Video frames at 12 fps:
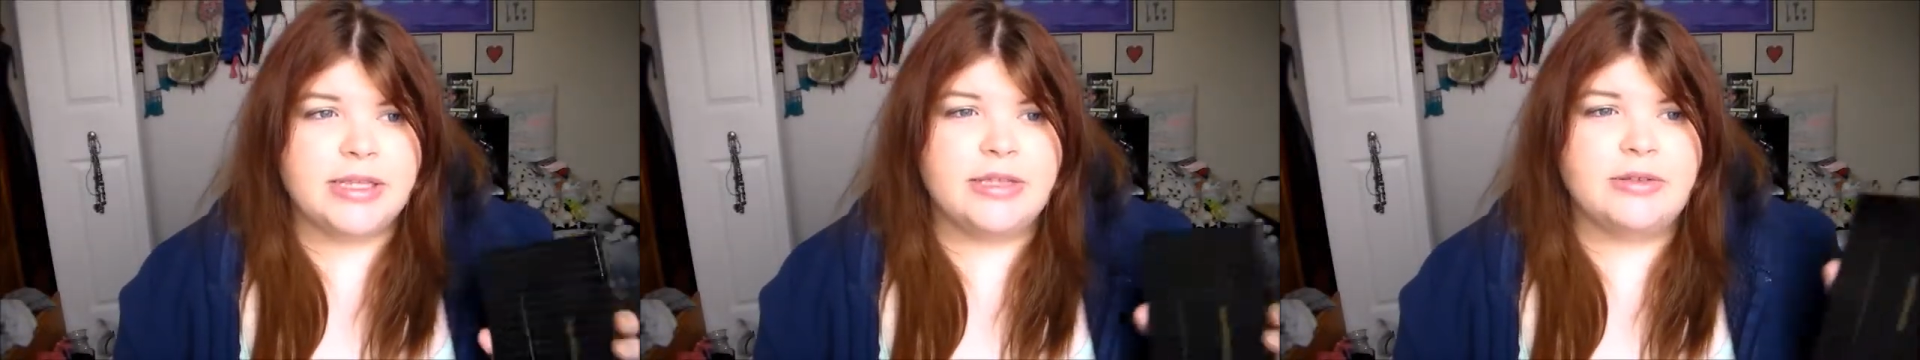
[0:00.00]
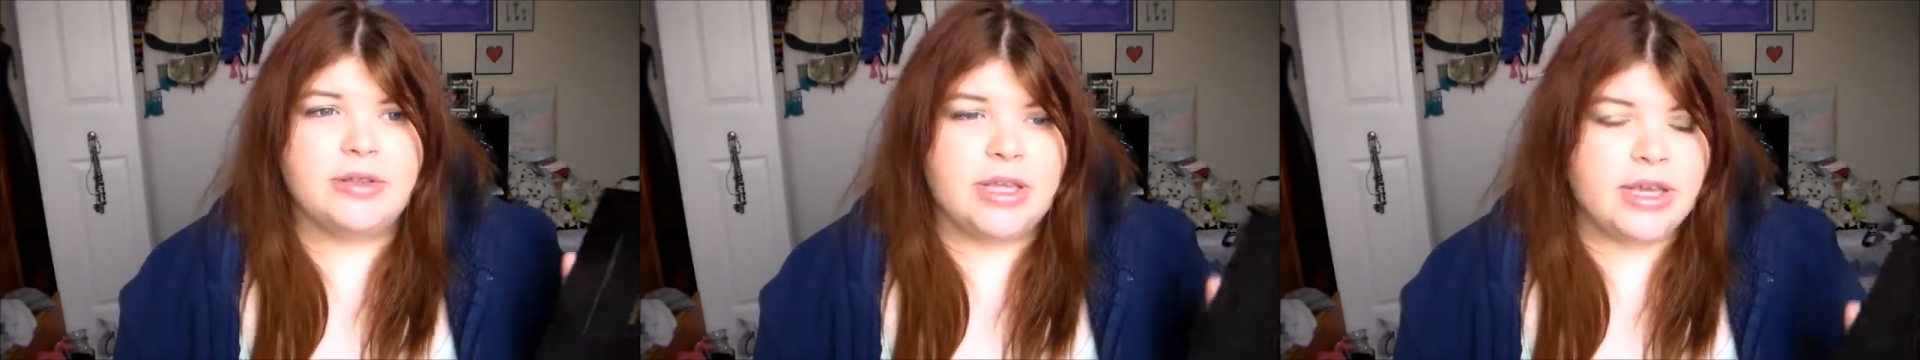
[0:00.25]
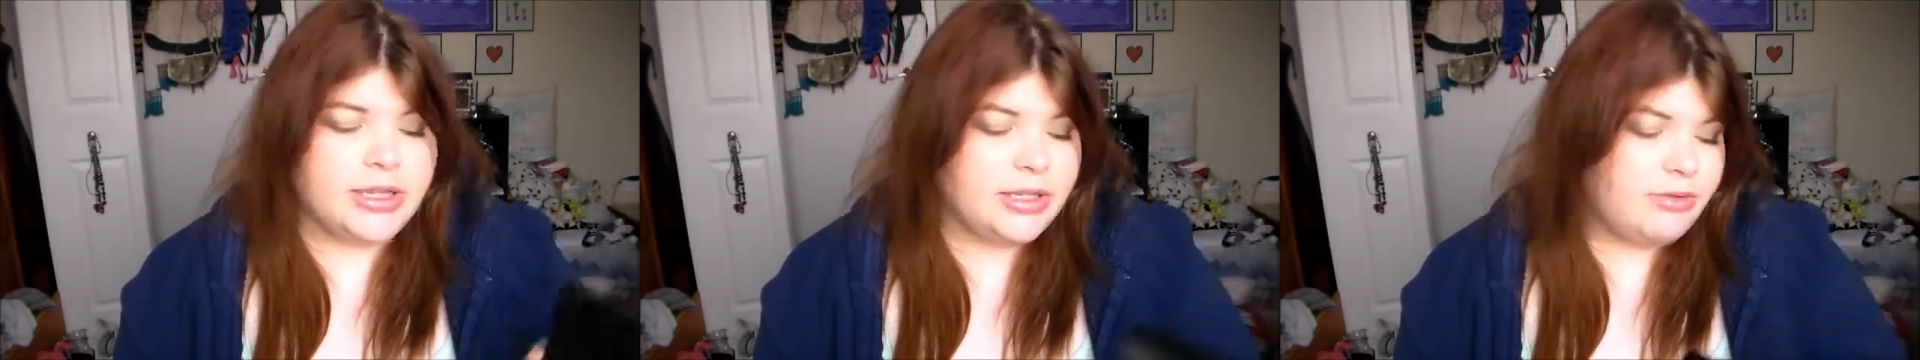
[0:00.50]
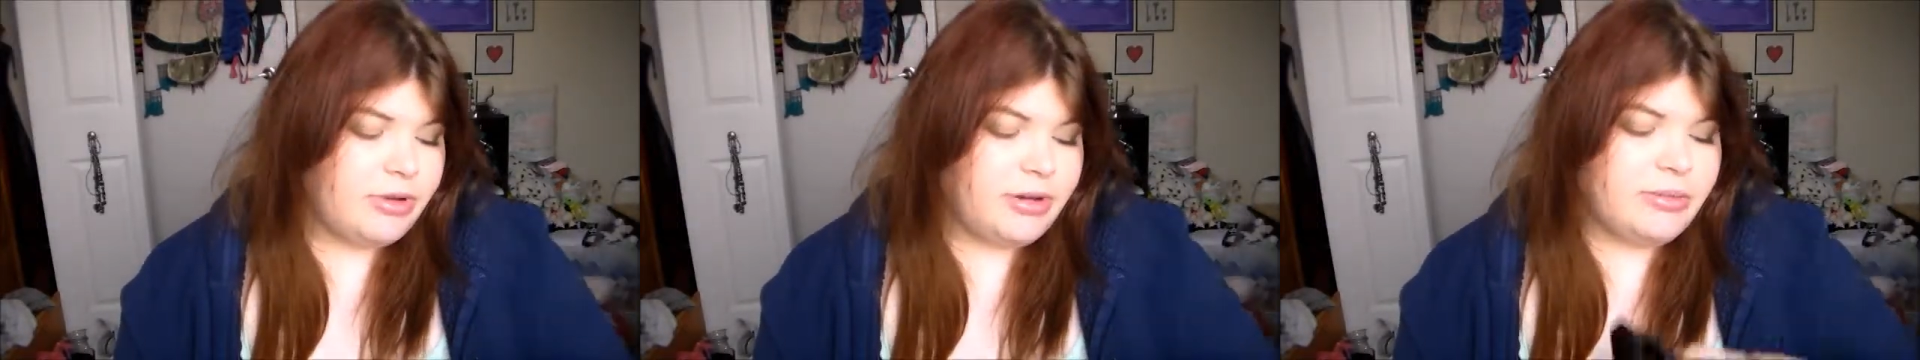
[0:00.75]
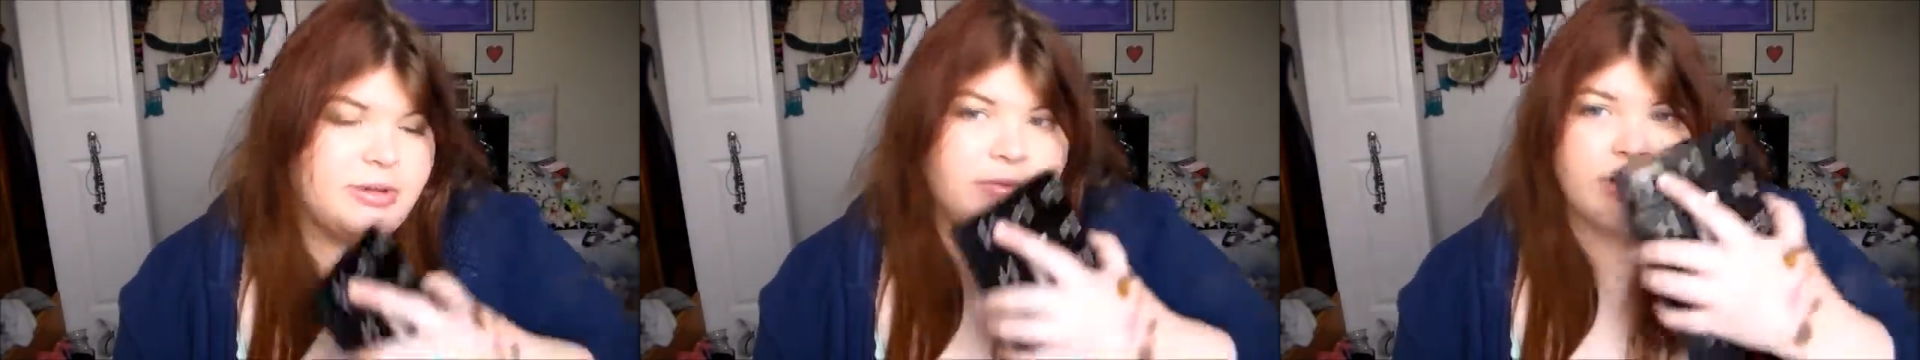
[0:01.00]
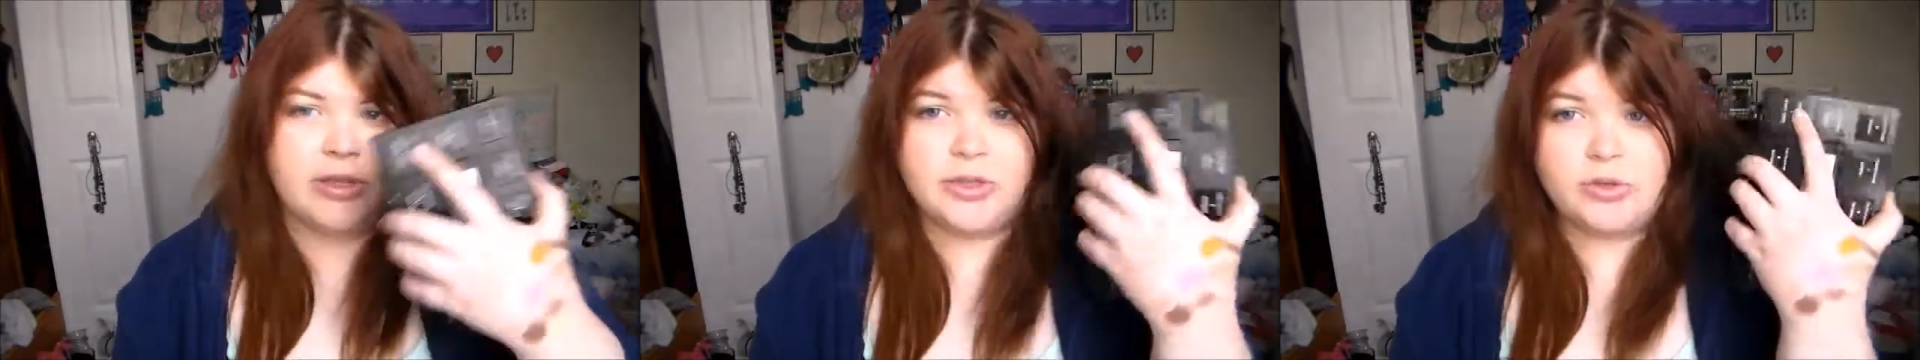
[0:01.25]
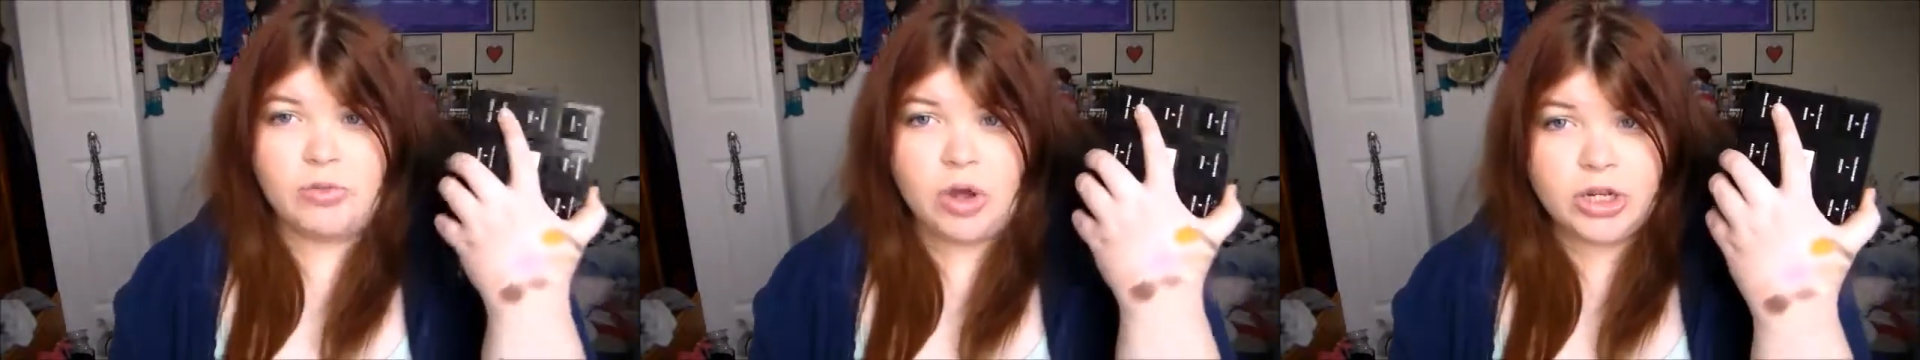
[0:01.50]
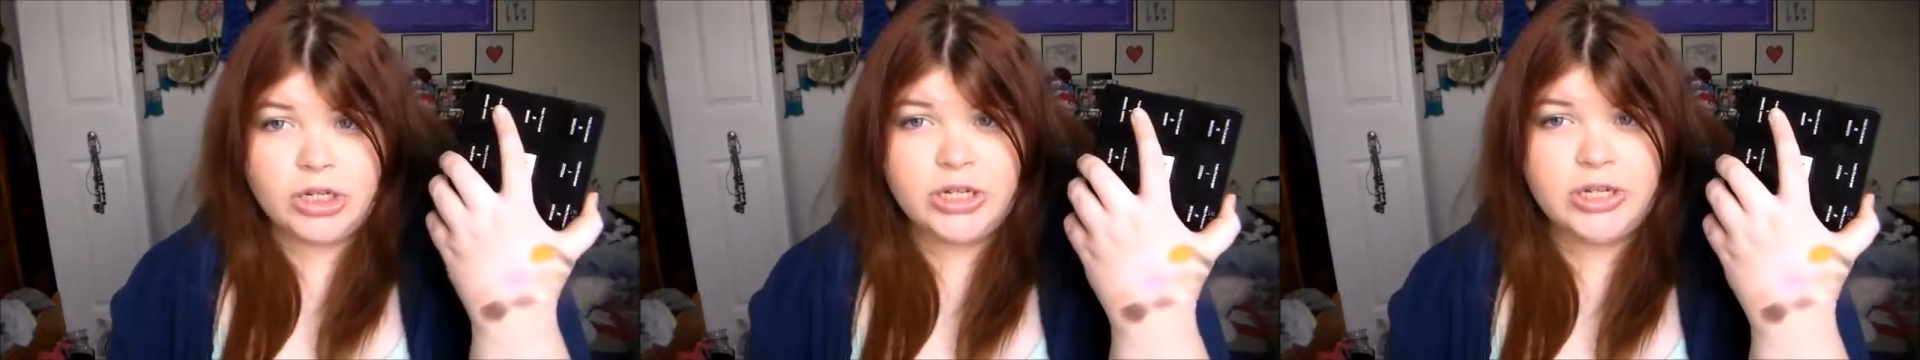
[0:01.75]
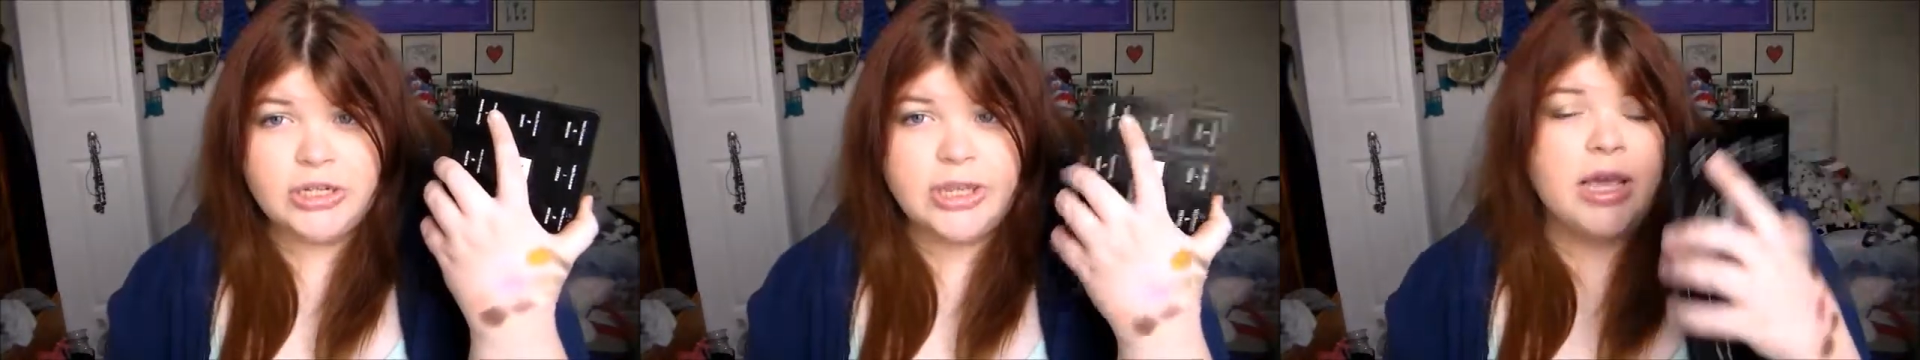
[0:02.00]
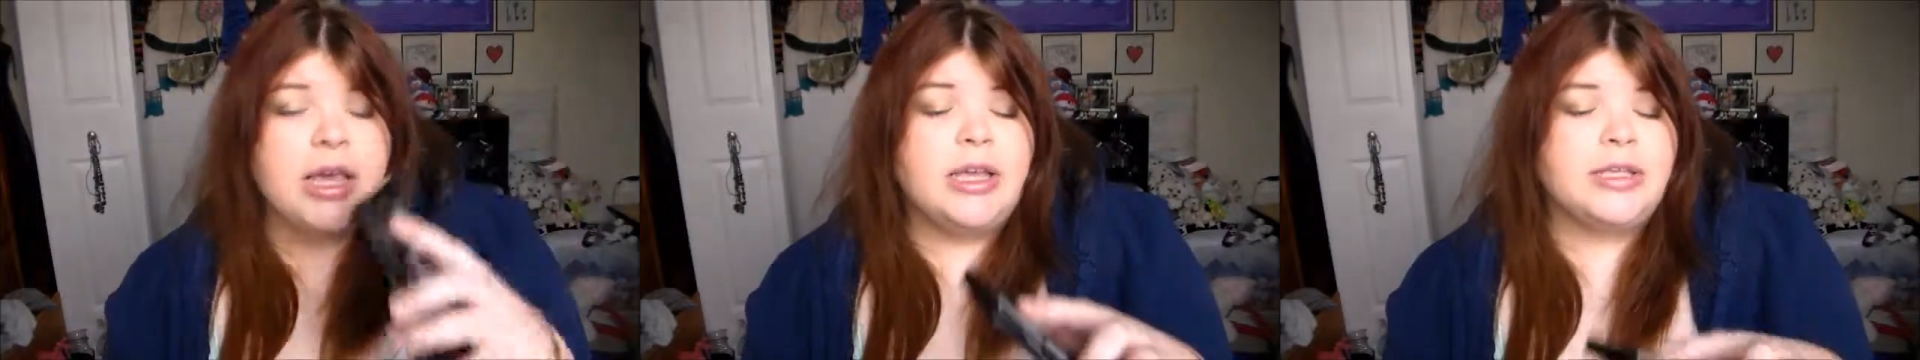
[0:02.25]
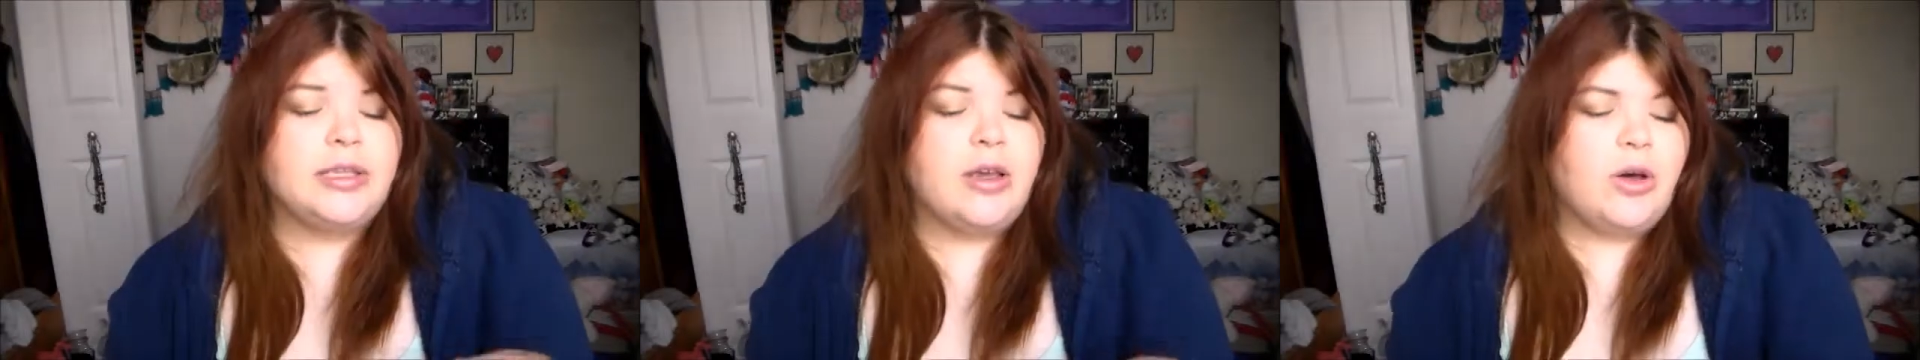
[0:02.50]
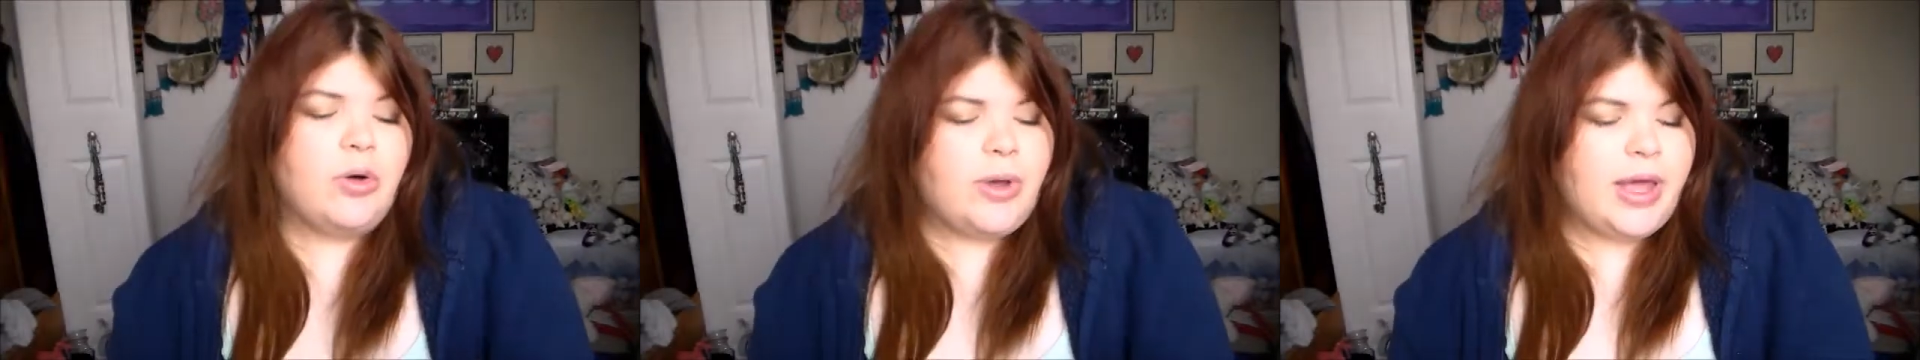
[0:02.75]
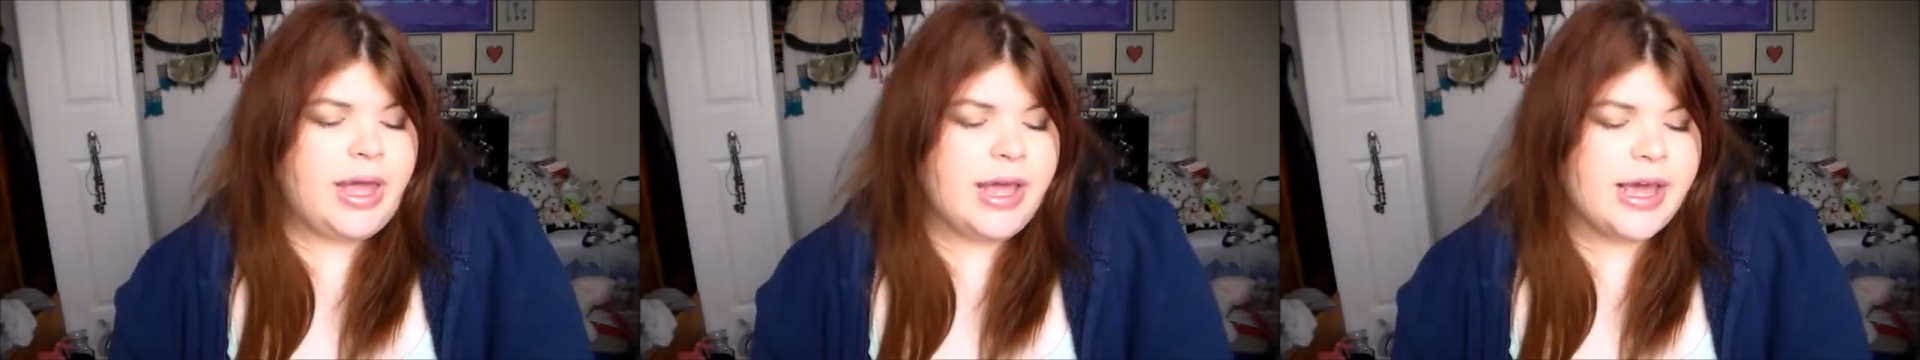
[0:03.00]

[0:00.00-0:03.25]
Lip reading: as you think it's going to be with the swatches. So